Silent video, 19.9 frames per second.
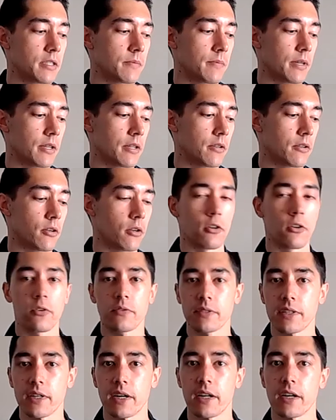It's been a long
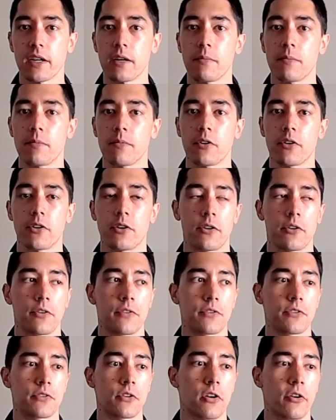time,
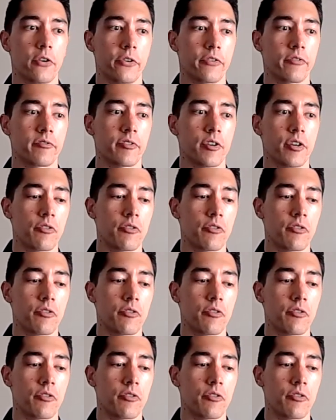there's a lot of